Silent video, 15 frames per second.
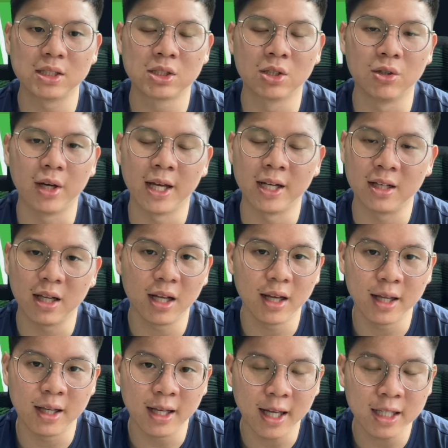So and
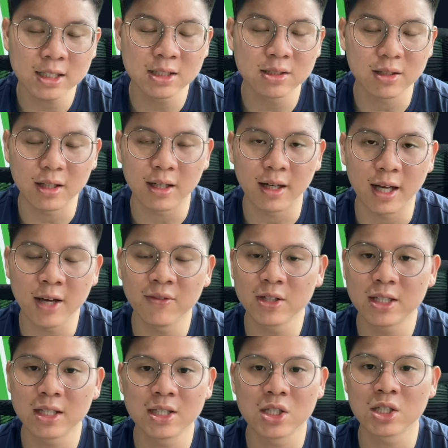and as uh,
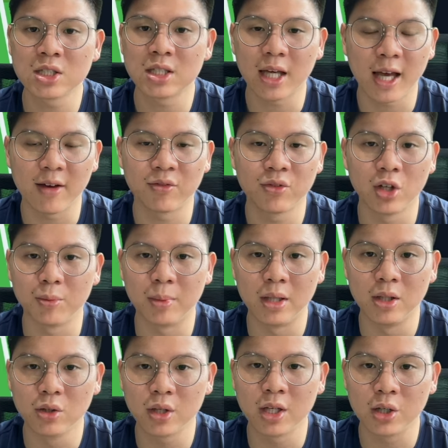Everton just have not
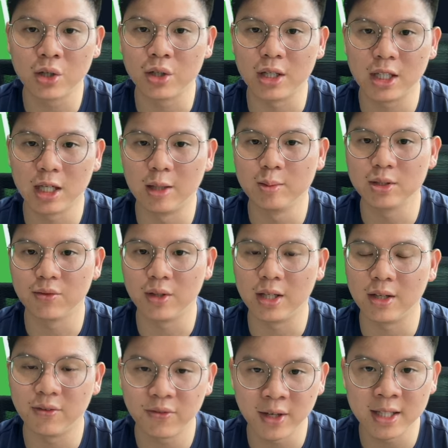been looking good in terms of the
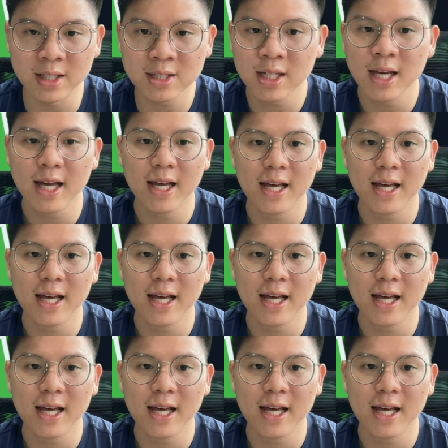defense,